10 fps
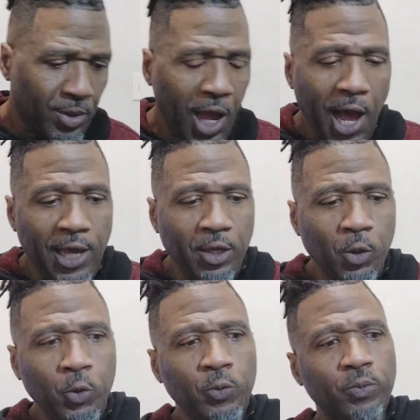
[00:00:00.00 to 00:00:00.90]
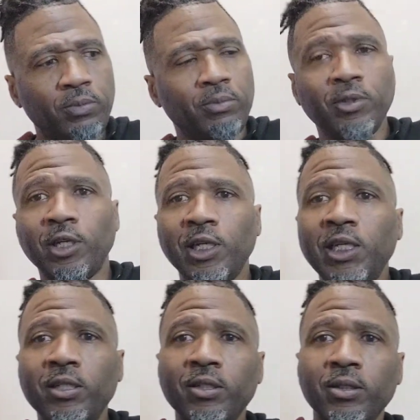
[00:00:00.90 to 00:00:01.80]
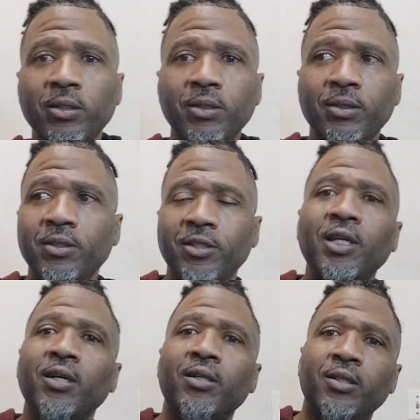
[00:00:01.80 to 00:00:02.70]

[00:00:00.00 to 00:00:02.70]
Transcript: Io, Anika, yeah,